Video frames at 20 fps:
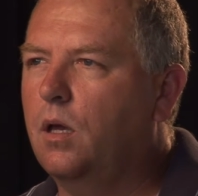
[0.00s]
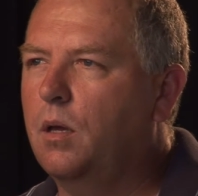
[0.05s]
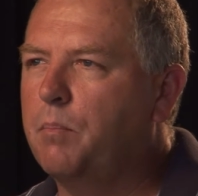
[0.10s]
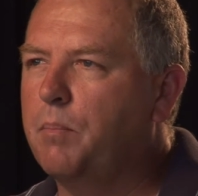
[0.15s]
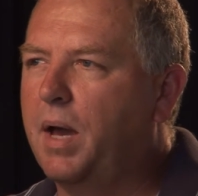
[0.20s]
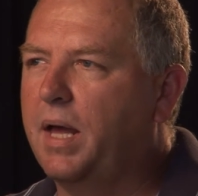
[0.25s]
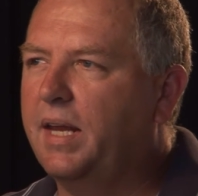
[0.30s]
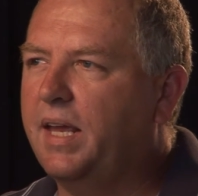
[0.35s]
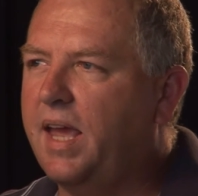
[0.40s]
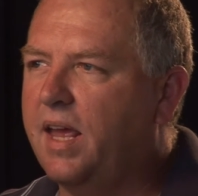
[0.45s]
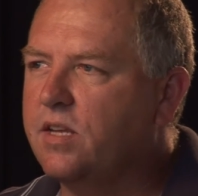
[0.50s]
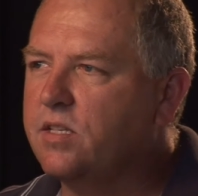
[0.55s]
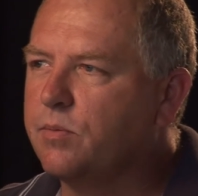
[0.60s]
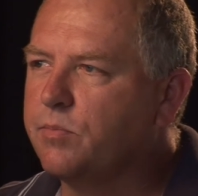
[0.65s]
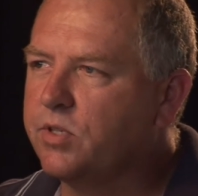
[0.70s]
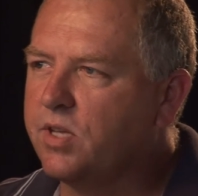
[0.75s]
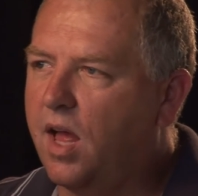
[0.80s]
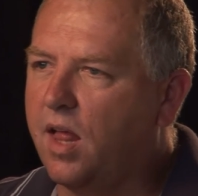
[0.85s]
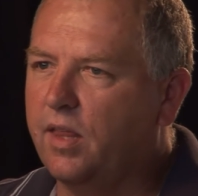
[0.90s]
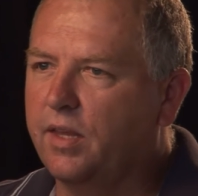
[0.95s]
Might have gained some
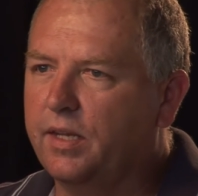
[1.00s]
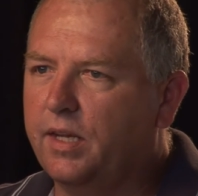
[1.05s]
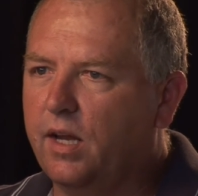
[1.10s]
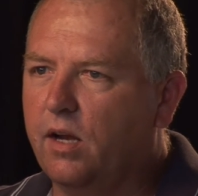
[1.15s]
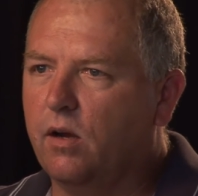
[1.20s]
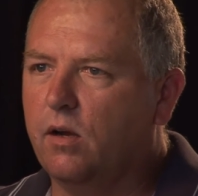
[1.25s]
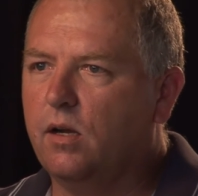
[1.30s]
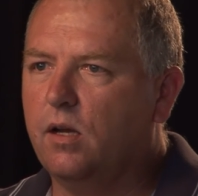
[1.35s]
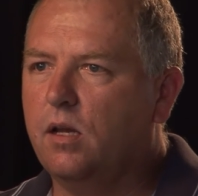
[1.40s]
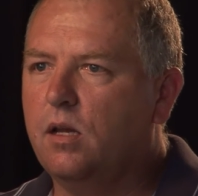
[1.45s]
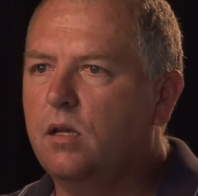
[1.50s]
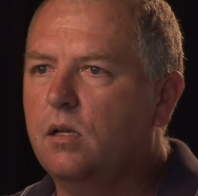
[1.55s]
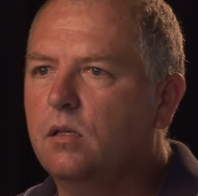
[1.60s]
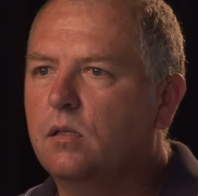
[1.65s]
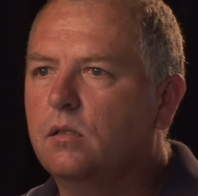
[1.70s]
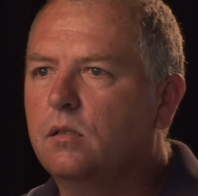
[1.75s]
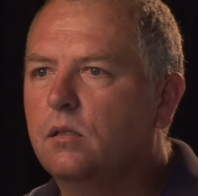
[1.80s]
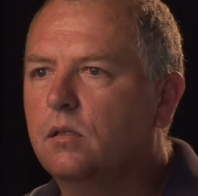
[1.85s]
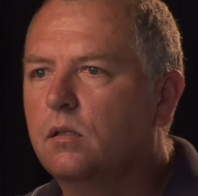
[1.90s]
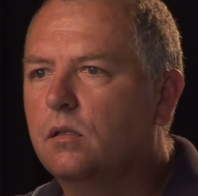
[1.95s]
solidarity
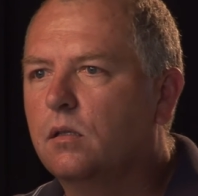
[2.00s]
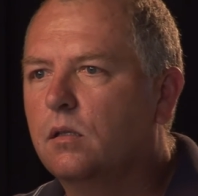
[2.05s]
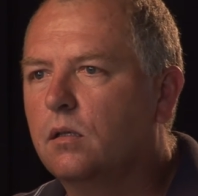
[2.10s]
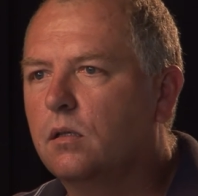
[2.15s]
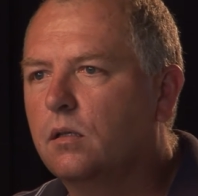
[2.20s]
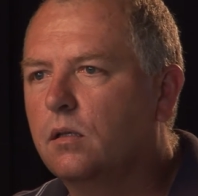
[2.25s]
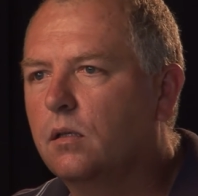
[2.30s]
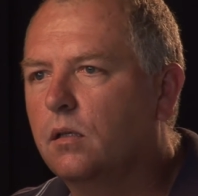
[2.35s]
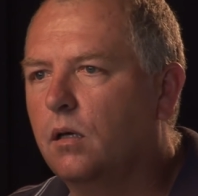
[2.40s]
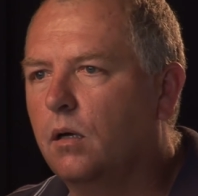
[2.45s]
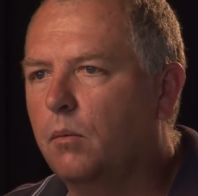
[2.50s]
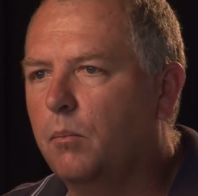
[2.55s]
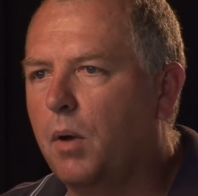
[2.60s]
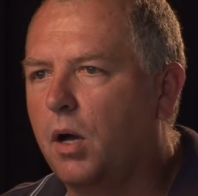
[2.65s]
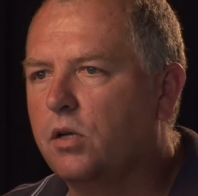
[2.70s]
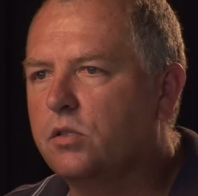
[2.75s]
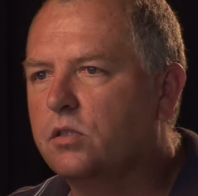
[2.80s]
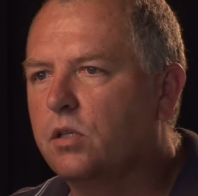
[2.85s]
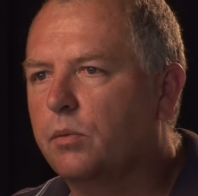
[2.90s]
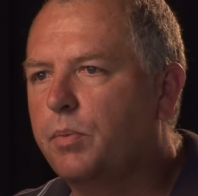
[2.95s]

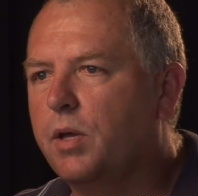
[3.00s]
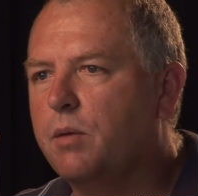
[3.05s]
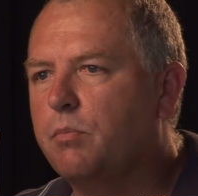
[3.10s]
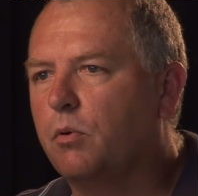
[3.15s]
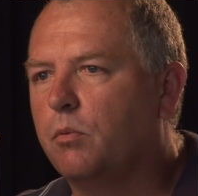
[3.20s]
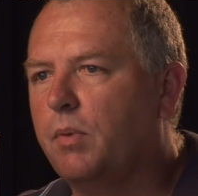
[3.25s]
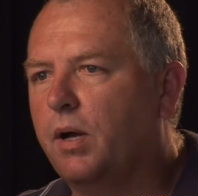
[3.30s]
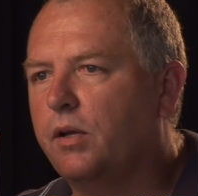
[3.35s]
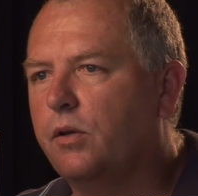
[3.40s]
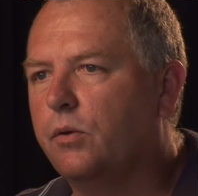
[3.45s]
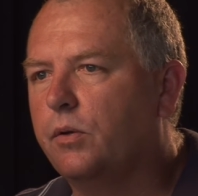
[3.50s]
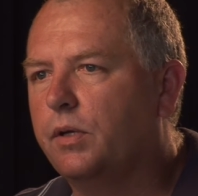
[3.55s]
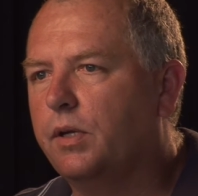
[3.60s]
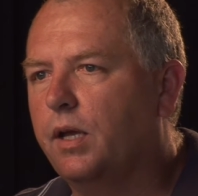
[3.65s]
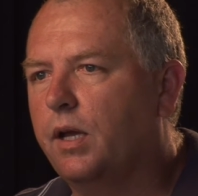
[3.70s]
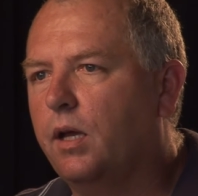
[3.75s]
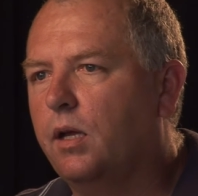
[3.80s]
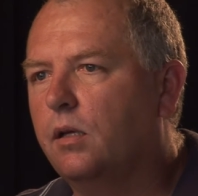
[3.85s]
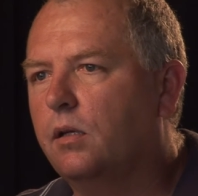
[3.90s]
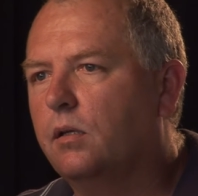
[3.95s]
amongst the people by doing
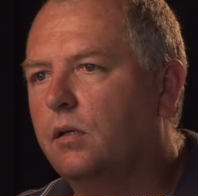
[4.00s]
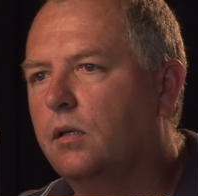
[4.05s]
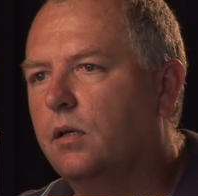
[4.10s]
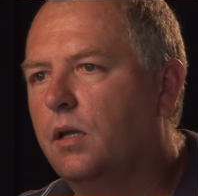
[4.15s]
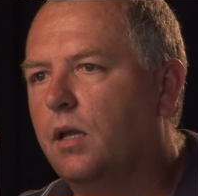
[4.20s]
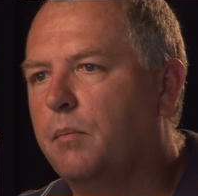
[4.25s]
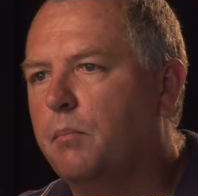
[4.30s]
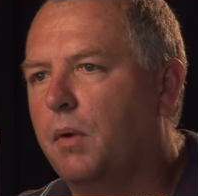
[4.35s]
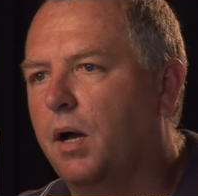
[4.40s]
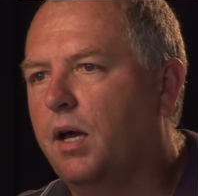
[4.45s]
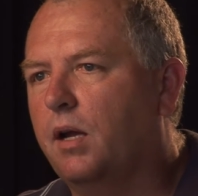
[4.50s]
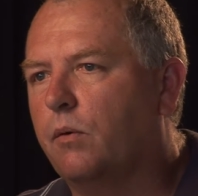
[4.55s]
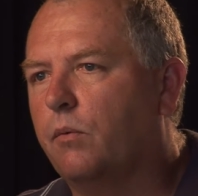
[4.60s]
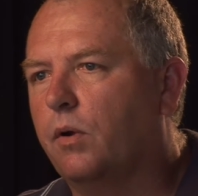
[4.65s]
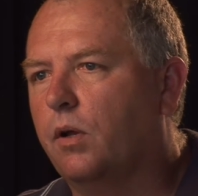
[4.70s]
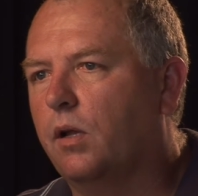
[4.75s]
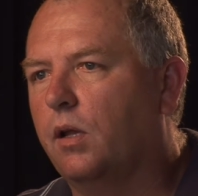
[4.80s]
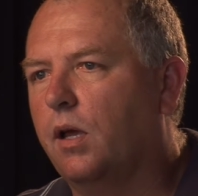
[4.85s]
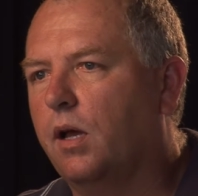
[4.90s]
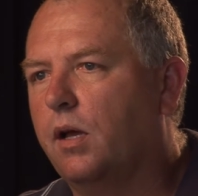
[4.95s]
that. They might have
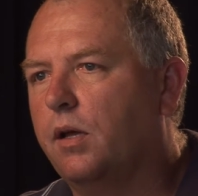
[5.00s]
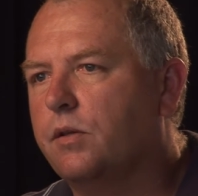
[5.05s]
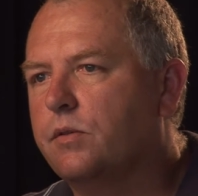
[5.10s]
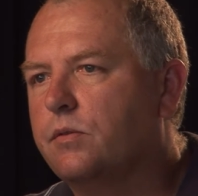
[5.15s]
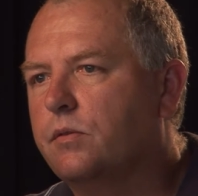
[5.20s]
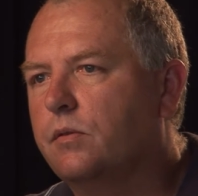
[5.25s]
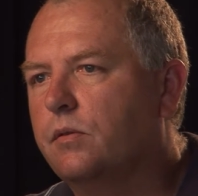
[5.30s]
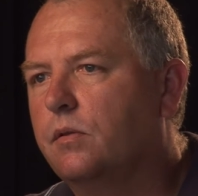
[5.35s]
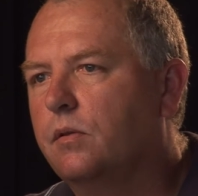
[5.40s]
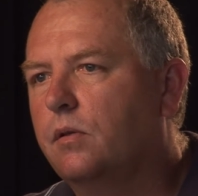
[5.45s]
realized.